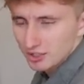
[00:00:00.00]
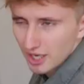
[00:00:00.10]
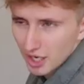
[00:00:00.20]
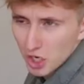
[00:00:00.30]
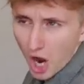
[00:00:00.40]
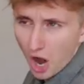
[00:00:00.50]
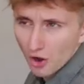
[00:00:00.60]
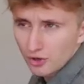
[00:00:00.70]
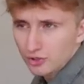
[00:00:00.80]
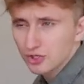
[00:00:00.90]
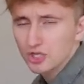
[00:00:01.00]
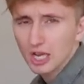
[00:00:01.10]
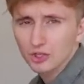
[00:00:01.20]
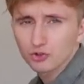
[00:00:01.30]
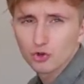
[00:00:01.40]
taking on
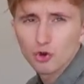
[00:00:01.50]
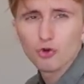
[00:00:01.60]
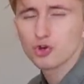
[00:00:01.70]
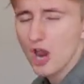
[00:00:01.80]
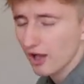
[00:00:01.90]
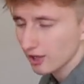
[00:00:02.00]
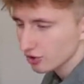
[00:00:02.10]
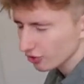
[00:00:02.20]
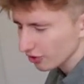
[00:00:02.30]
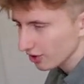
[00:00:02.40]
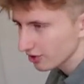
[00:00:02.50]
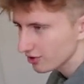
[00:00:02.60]
today's new challenger,